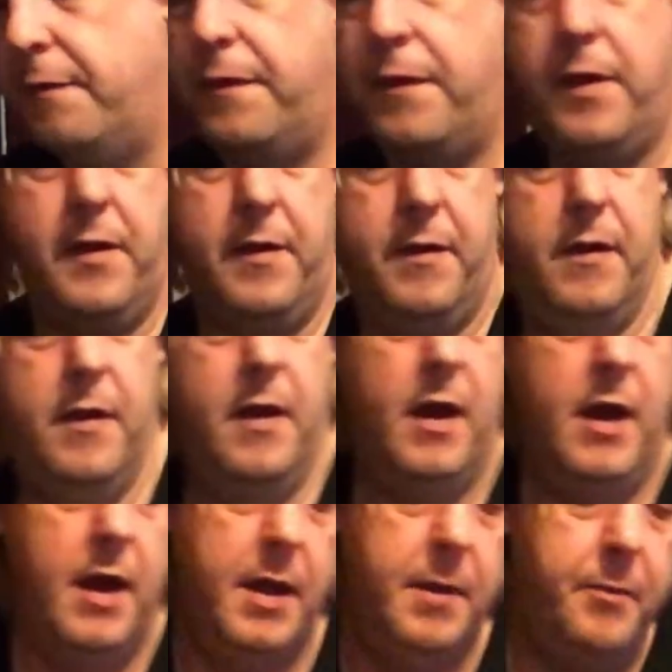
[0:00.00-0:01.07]
of the,
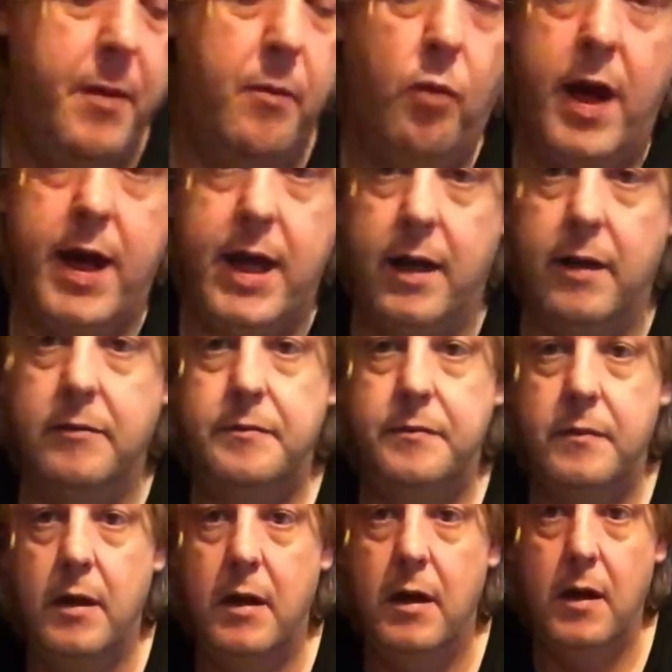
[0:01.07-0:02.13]
been waiting
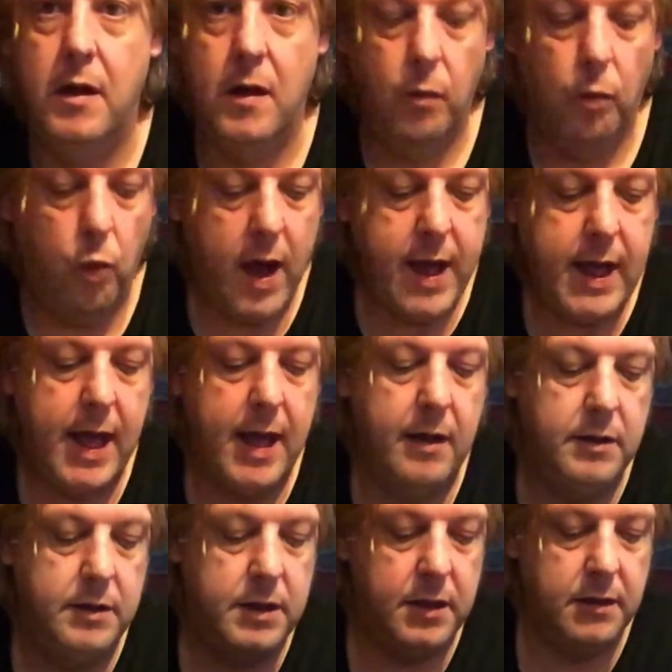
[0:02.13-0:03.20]

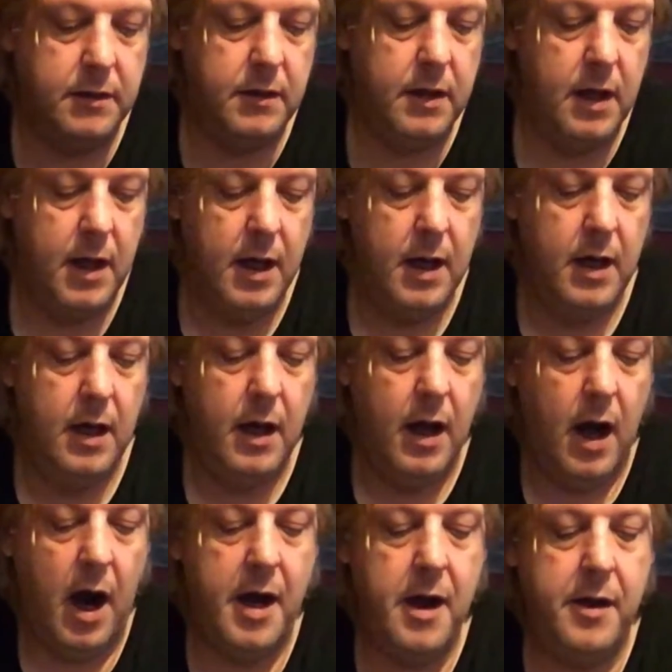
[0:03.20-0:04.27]
to,
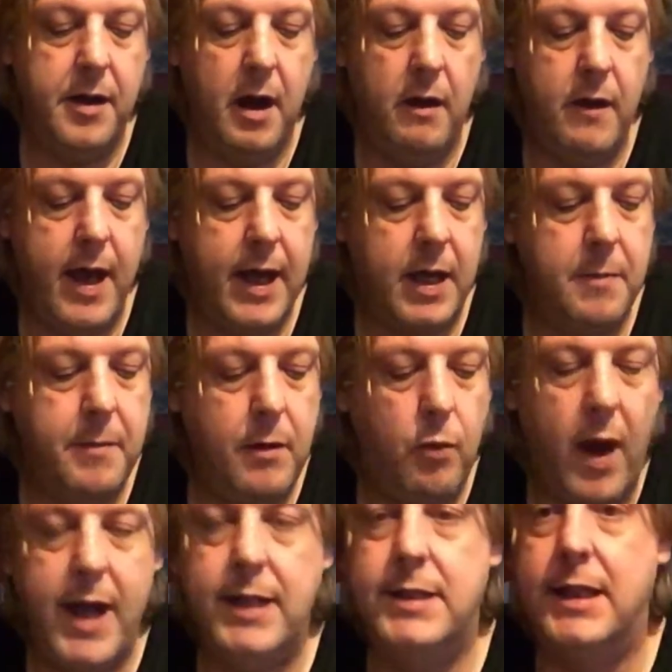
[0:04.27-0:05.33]
I don't know, it could be
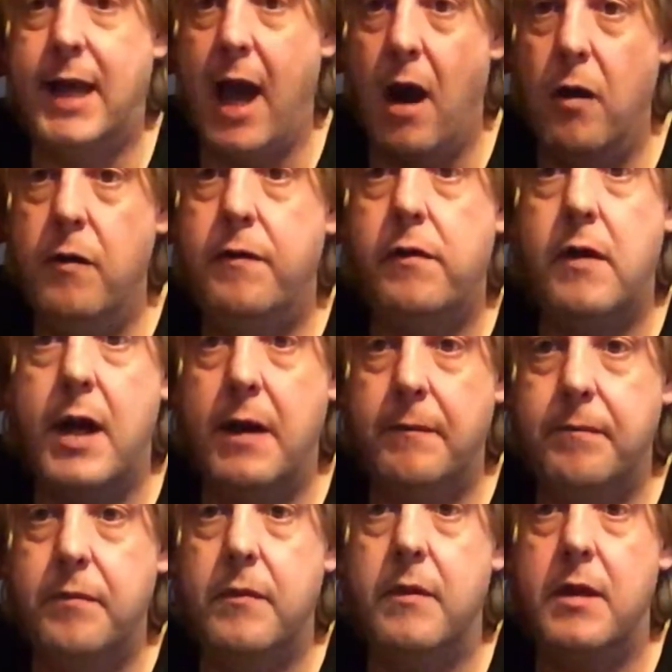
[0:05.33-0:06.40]
waiting to get over it.
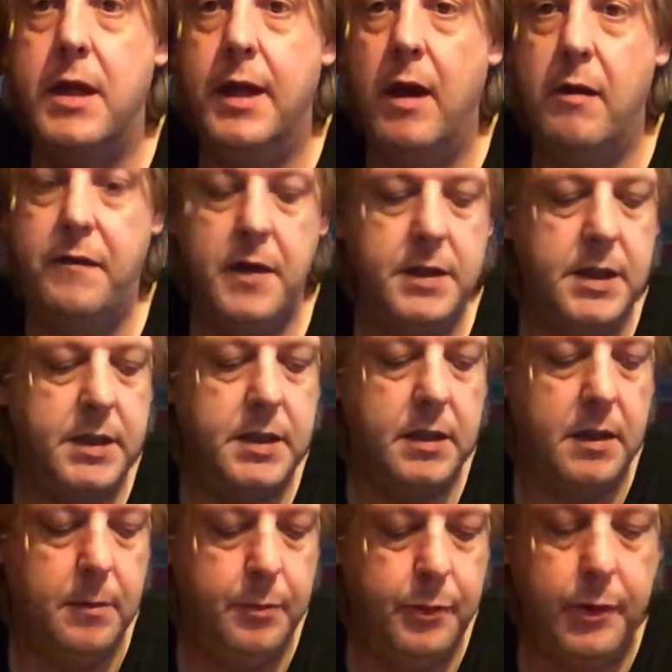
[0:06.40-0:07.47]
You know, if this is a
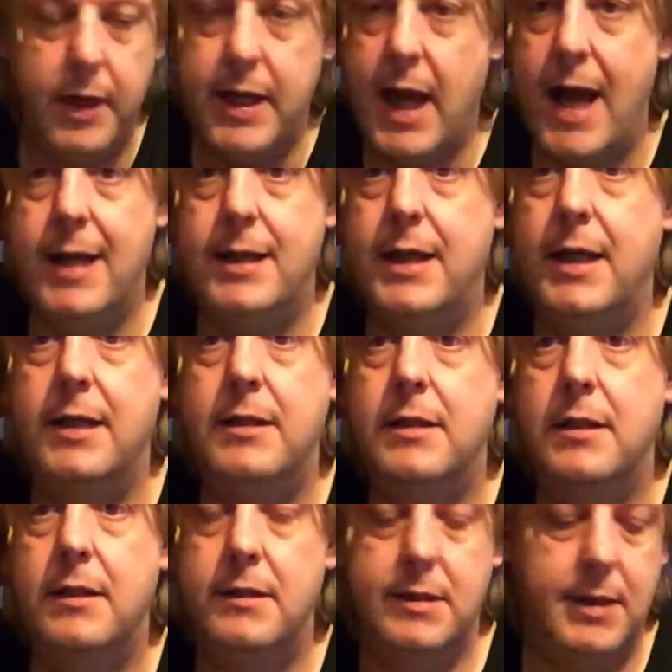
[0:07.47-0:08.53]
complete ending,
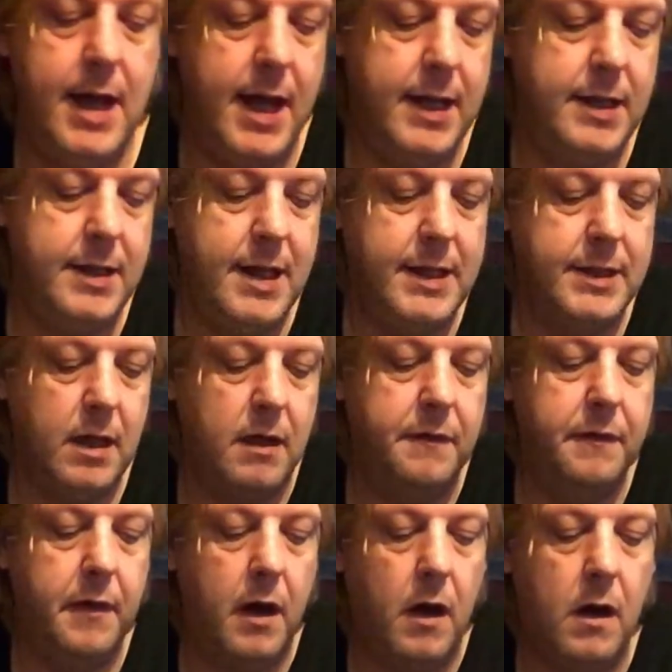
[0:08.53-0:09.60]
then there's
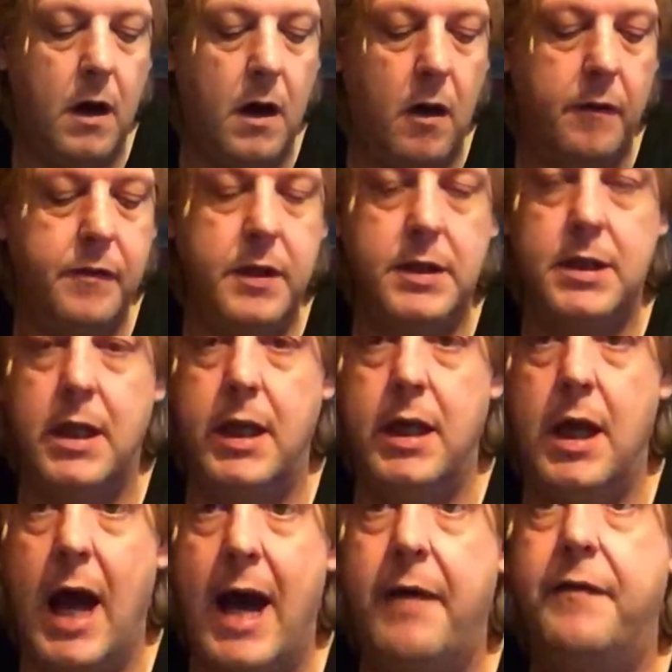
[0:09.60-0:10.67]

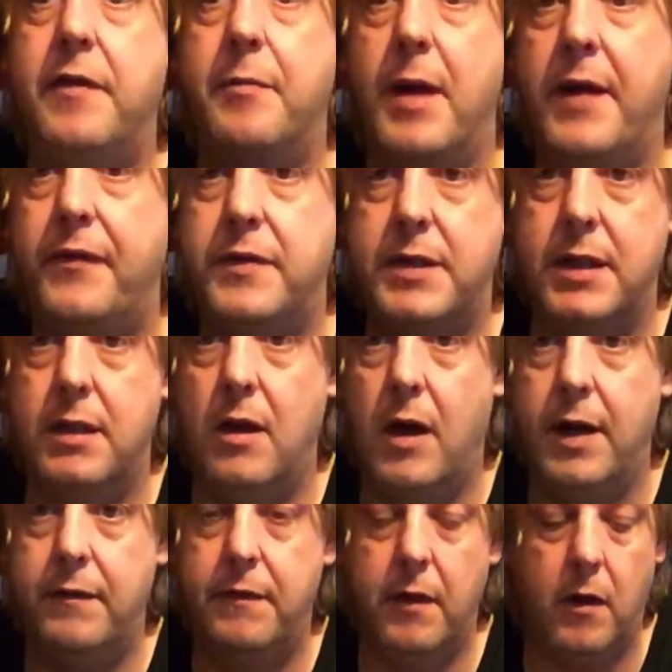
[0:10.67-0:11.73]
obviously aftermaths in
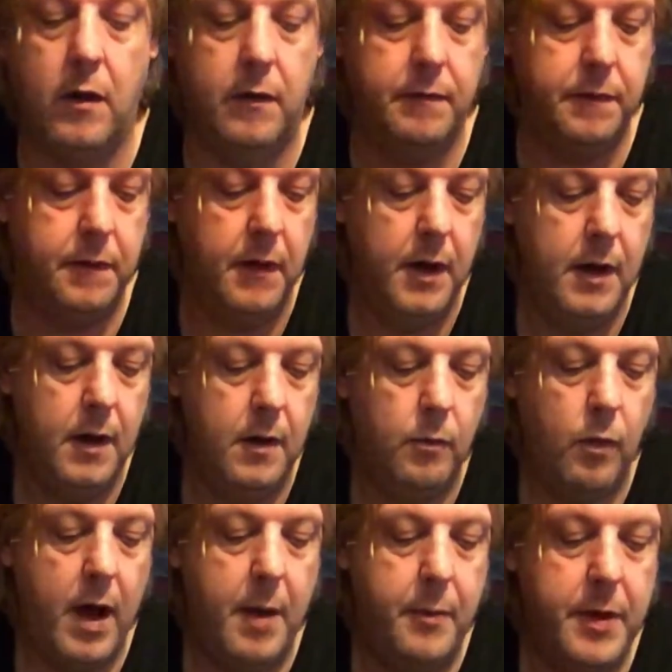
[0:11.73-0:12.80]
life of
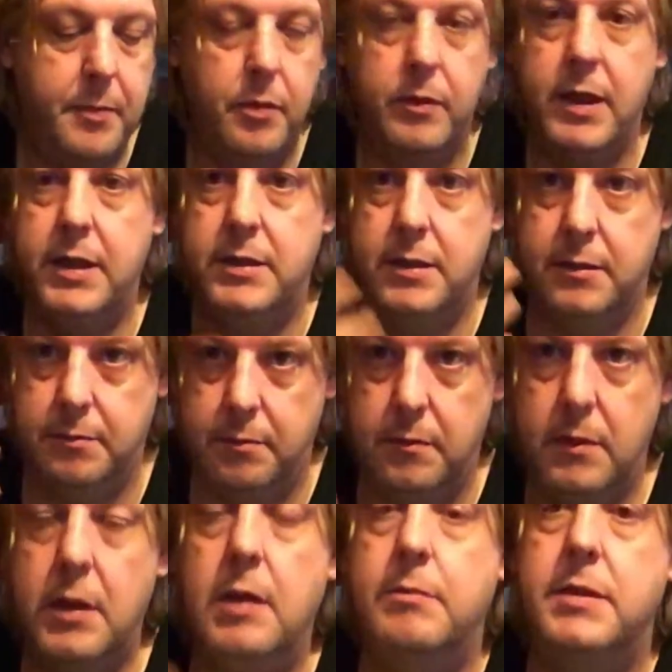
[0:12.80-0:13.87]
where people need to
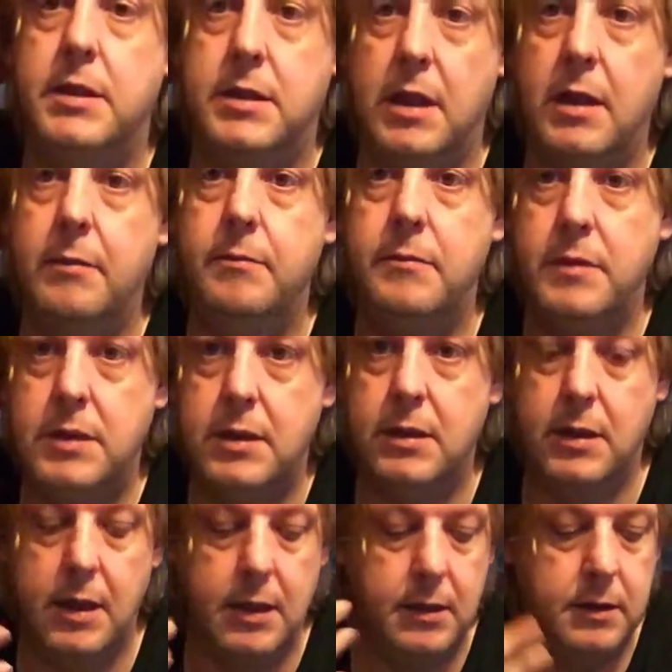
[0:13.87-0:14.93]
come to terms to
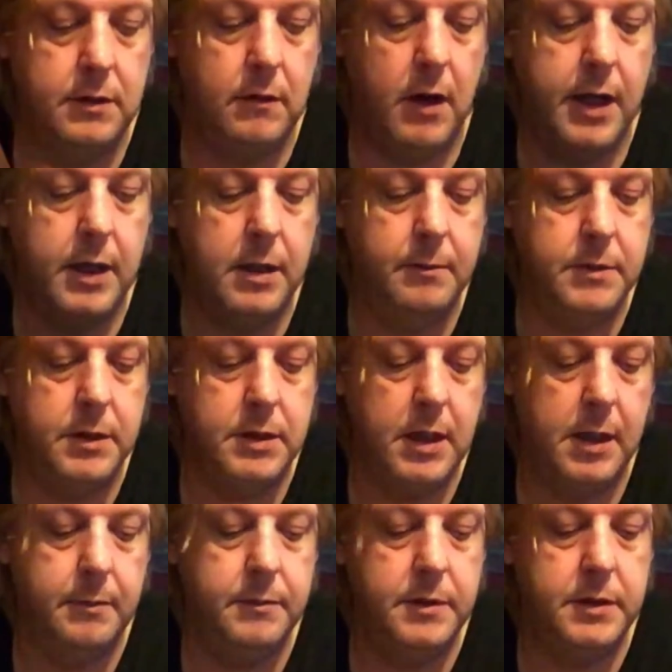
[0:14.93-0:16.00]
things, right? Come to
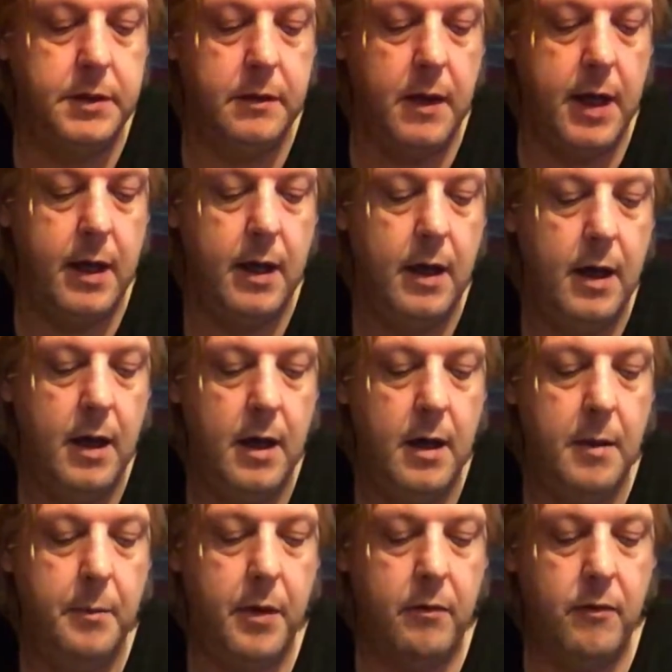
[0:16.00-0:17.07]
terms to it,
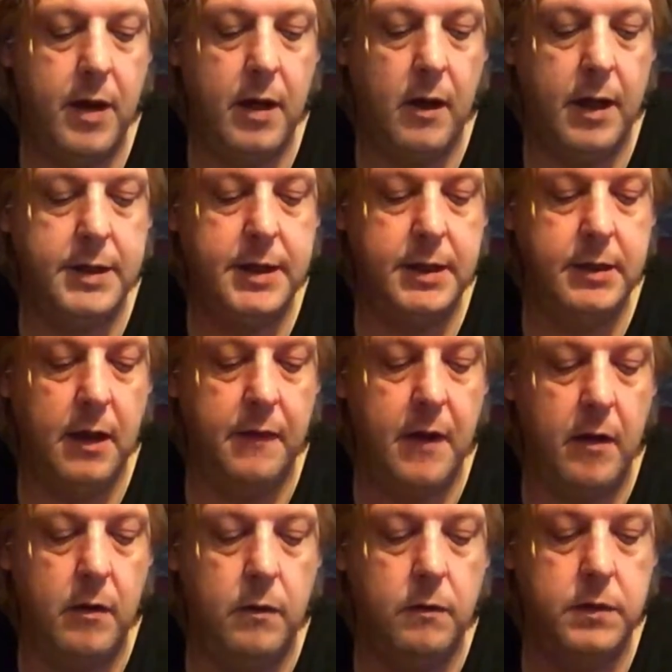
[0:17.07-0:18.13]
but realizing that
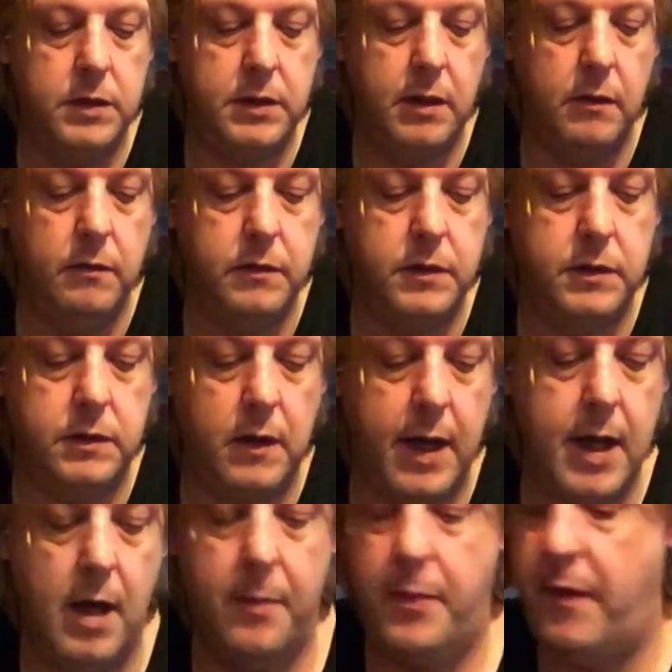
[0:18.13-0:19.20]
they're all still
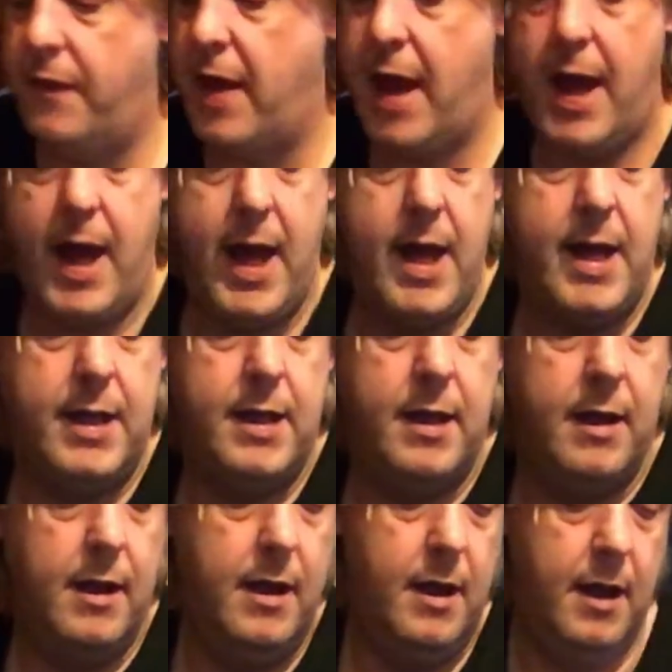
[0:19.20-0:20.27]
straight up in their head
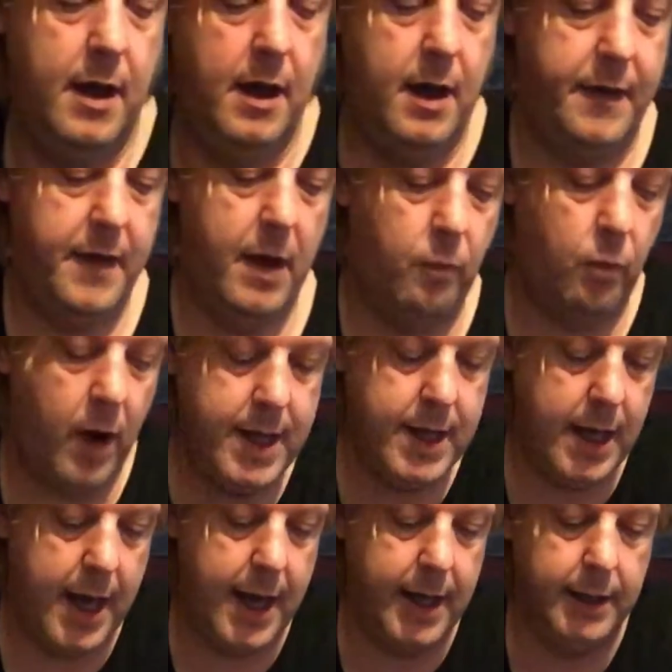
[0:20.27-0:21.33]
and they're
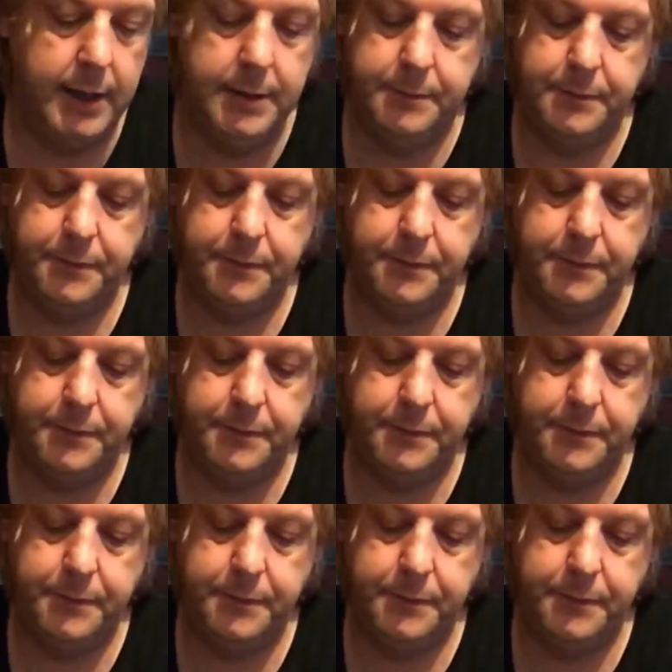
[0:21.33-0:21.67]
waiting.